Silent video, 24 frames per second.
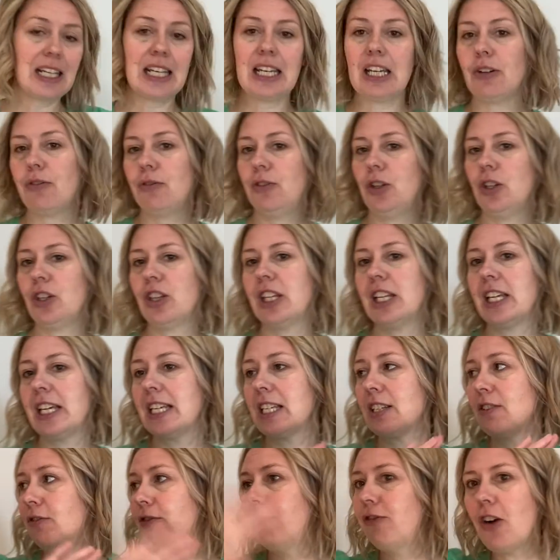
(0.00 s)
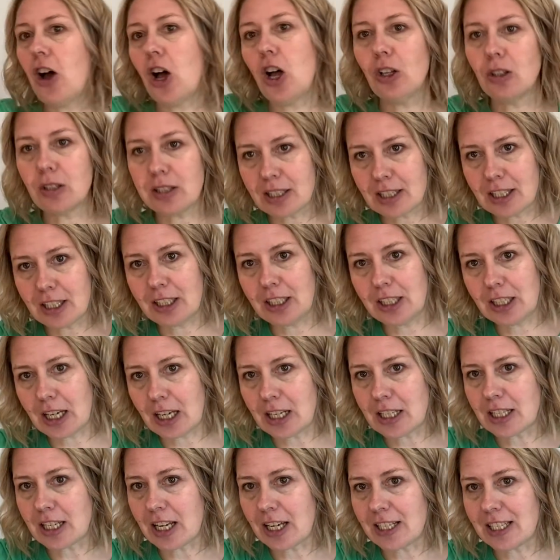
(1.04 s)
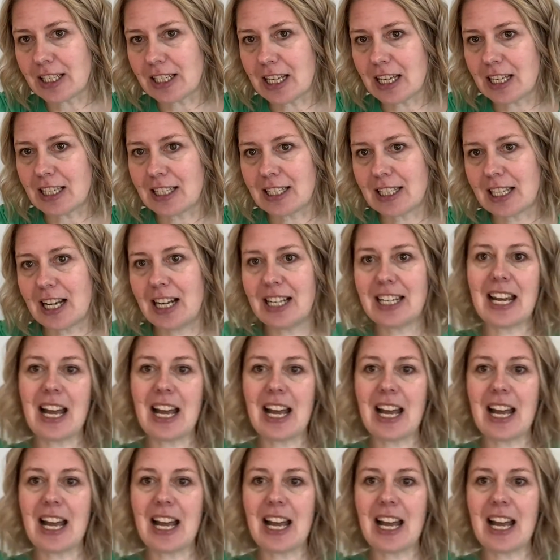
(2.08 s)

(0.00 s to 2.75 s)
If you think it's false, you're going to go to that side.